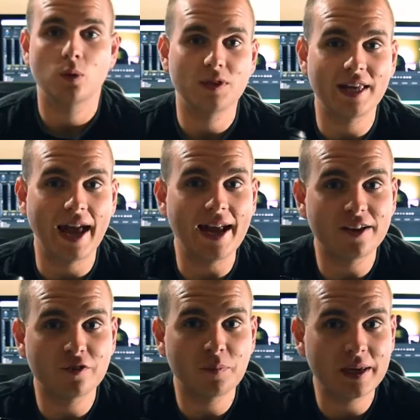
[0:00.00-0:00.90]
With the
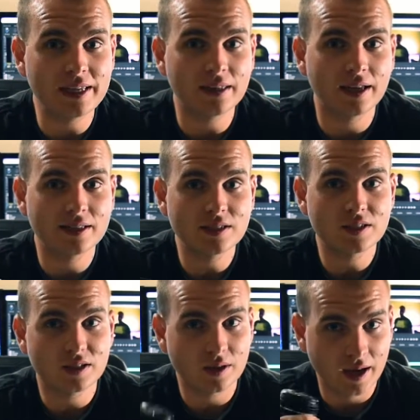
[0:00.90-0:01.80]
AF-P
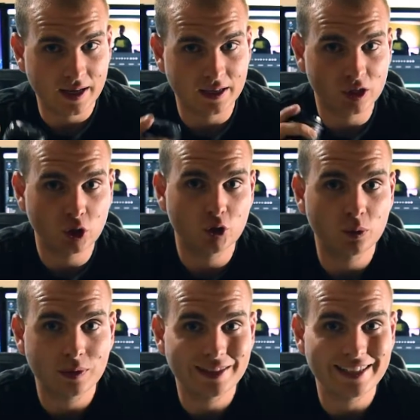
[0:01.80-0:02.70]
lens, and
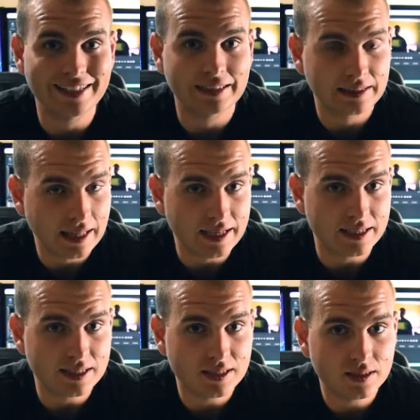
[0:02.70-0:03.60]
included with the
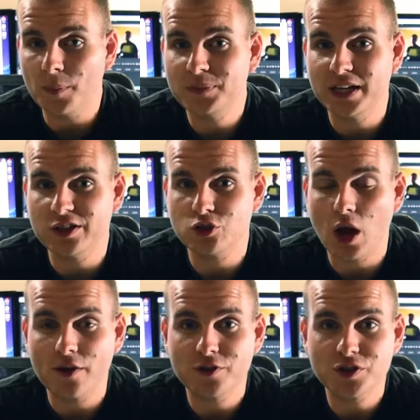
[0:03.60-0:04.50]
latest update
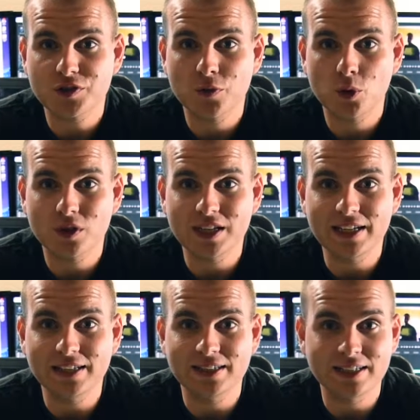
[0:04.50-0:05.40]
drivers for
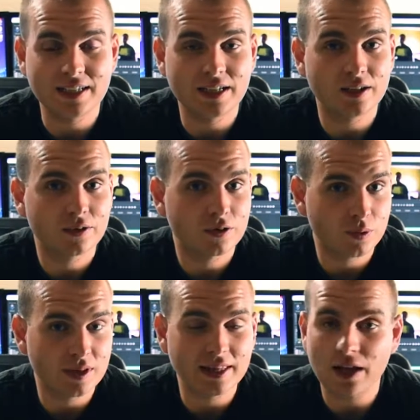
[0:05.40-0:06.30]
the
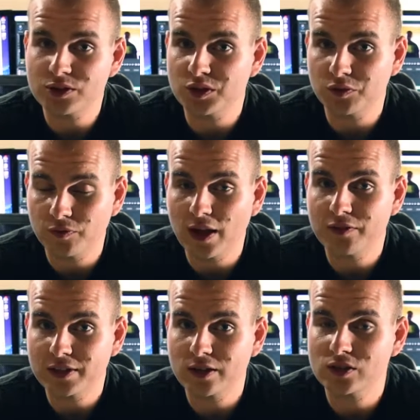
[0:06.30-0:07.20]
D3000 and
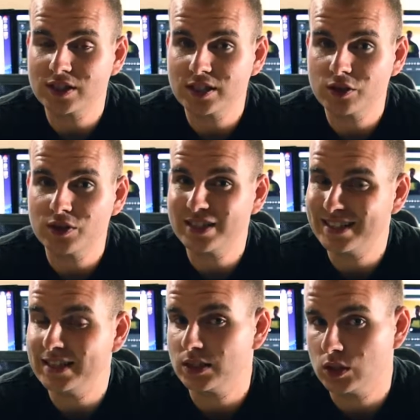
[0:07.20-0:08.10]
5000 series
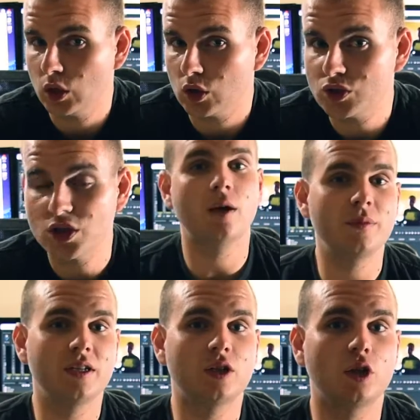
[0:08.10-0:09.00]
DSLRs, come
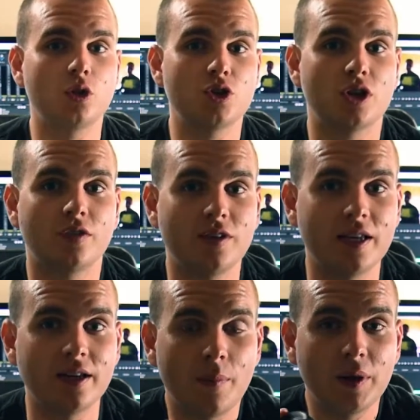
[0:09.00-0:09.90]
the inclusion of
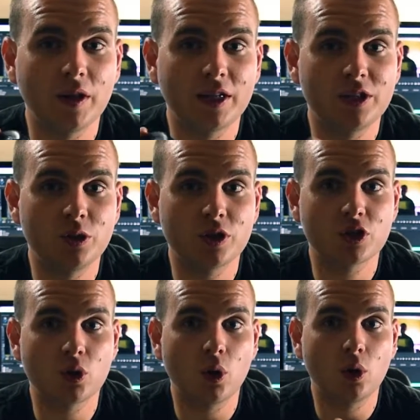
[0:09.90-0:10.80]
the ability to
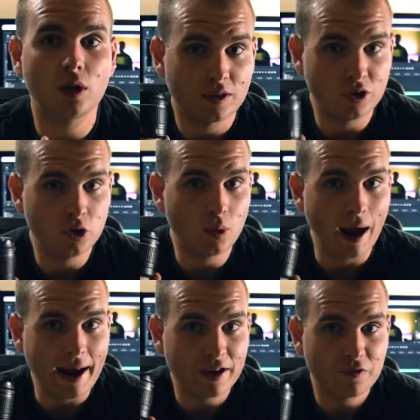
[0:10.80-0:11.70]
control the new
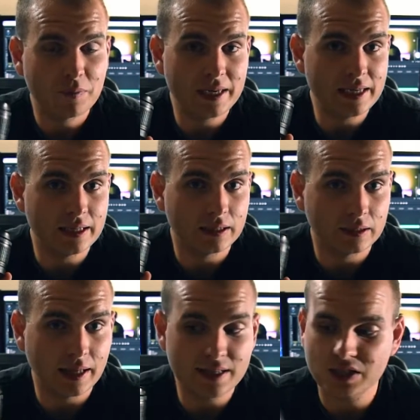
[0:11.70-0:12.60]
AF-P
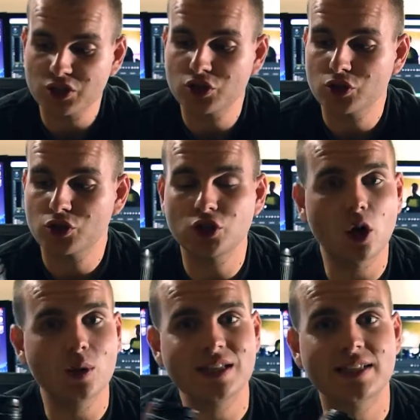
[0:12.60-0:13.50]
lenses.
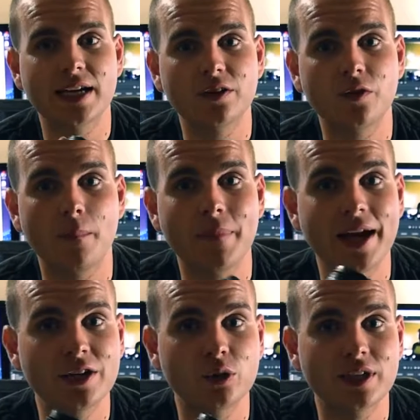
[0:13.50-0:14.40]
So instead of
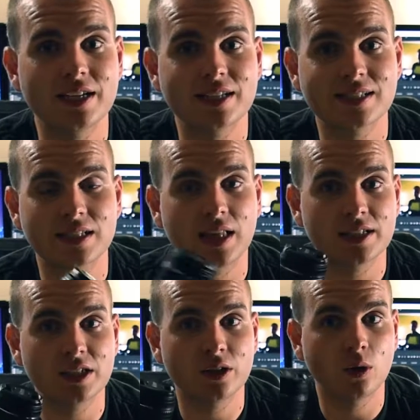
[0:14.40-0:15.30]
manually
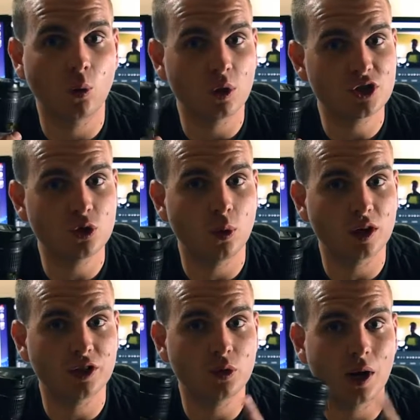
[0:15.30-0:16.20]
selecting what you
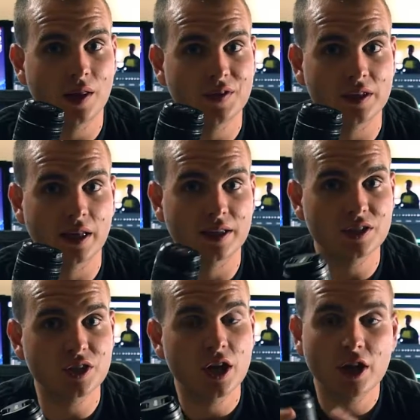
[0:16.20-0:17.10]
want to do on the
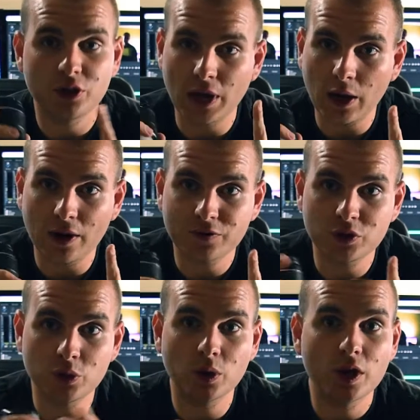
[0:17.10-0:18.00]
lens, you now have
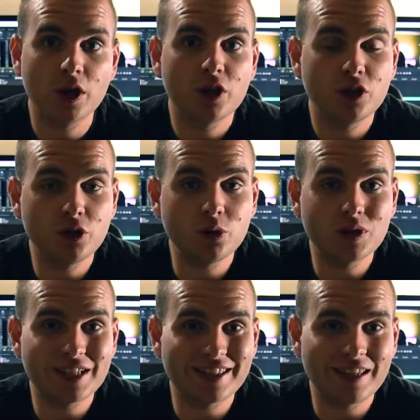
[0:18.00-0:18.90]
to
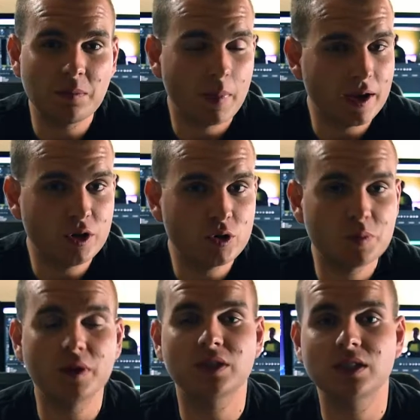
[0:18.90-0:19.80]
use the menus
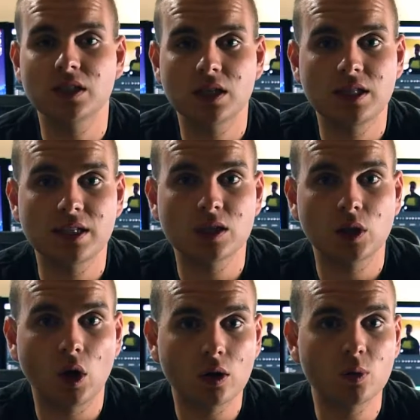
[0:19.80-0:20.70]
built into the
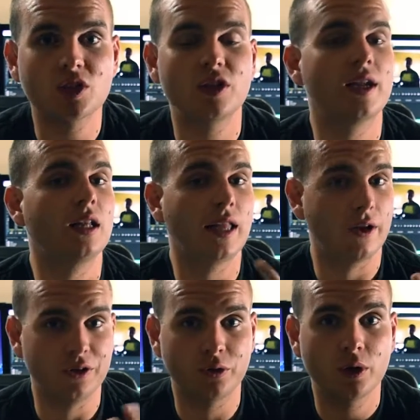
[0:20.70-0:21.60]
DSLR, which then allow
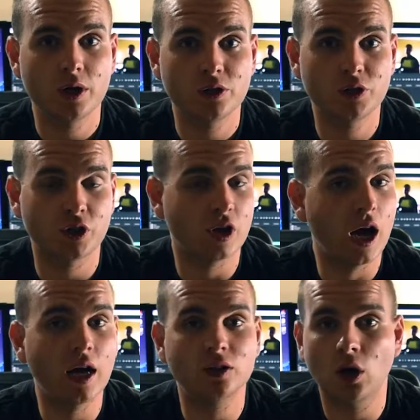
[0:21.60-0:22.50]
you to turn
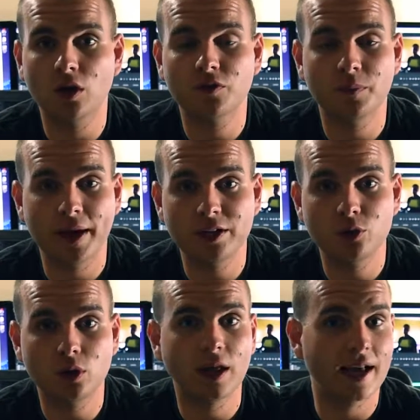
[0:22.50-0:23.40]
on-off
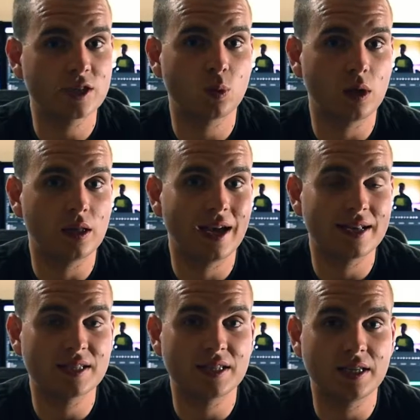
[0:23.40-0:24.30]
manual as well
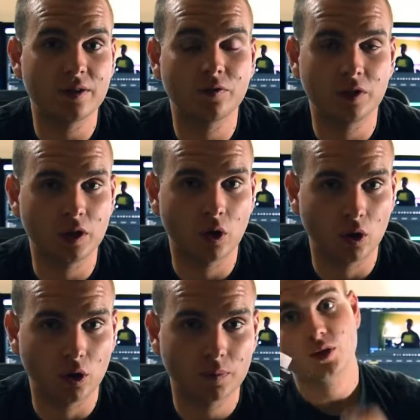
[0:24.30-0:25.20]
as the
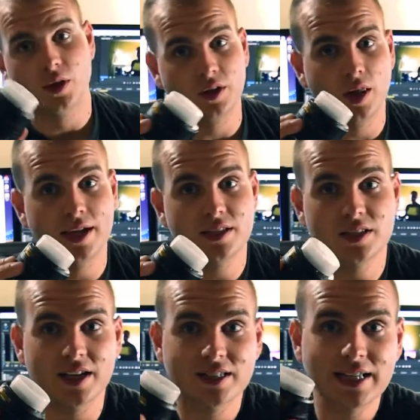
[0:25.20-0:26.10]
VR. So on the
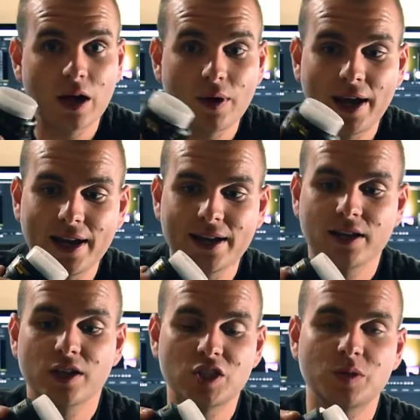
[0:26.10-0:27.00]
lens, it's now a
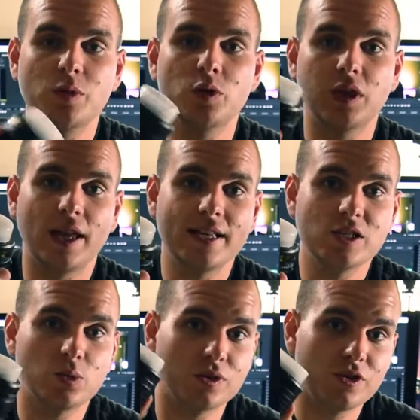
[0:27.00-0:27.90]
smooth
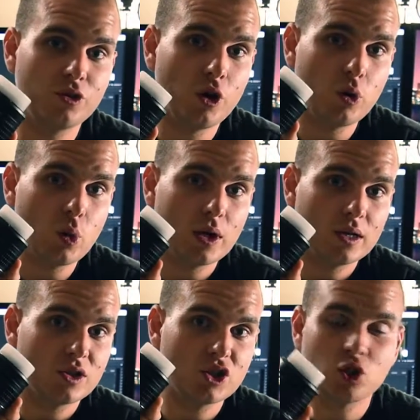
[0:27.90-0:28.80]
lens with no
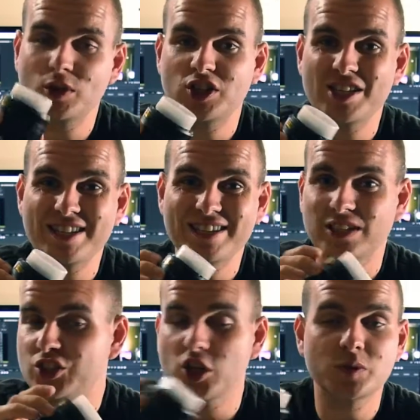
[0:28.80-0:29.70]
switches,
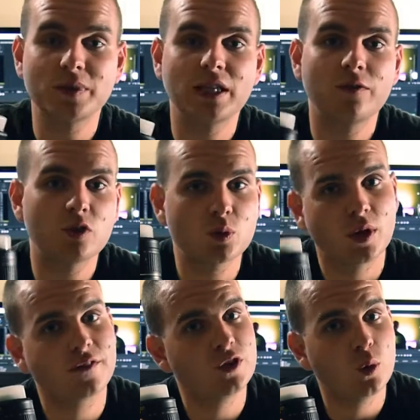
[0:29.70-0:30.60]
adjustment levers,
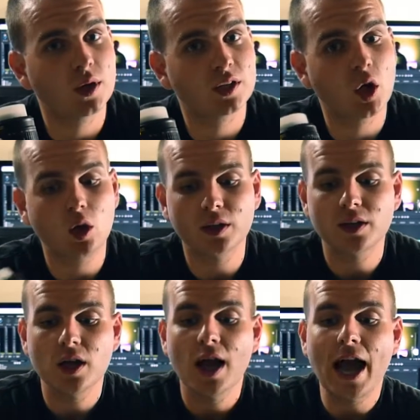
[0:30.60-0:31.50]
whatever you want to call it.
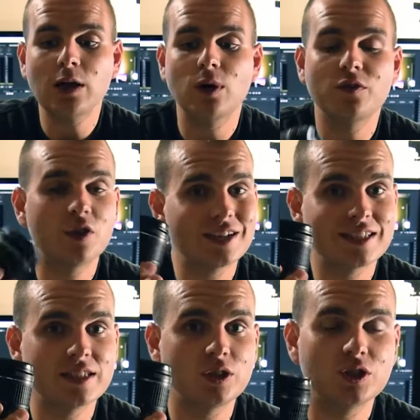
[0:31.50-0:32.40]
However, it
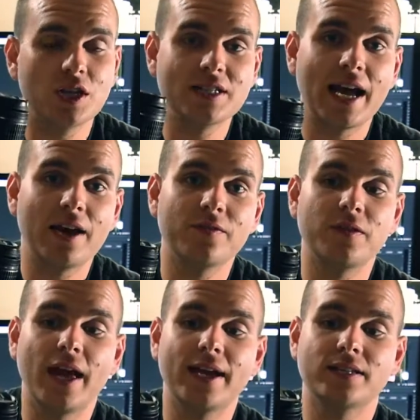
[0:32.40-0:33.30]
still does have
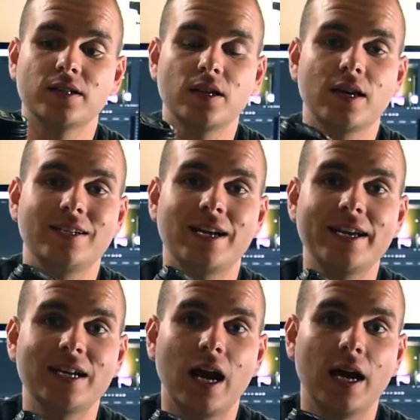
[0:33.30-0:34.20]
that
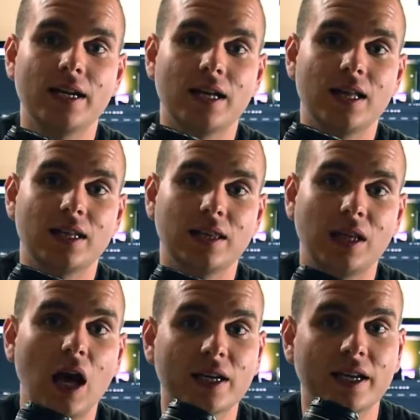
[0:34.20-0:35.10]
Nikon
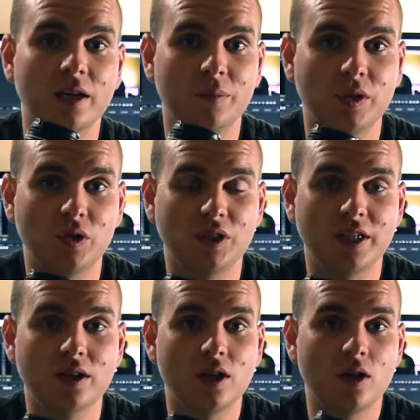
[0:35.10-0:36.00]
locking
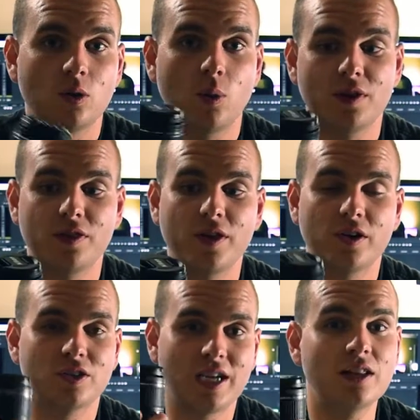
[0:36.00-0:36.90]
ability with
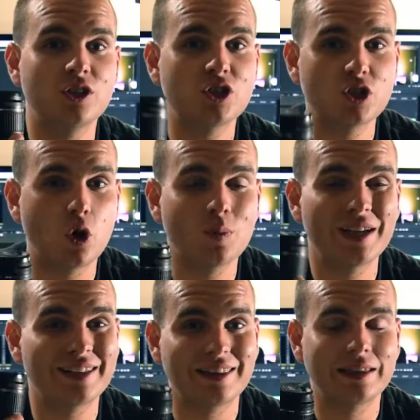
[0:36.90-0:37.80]
their
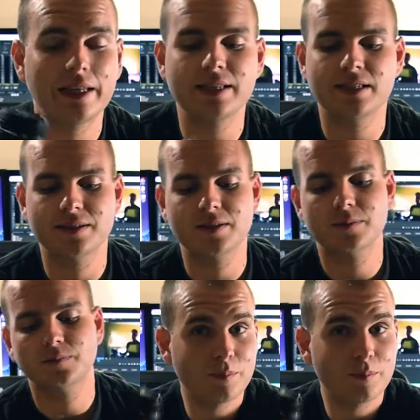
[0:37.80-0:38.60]
telescoping lenses.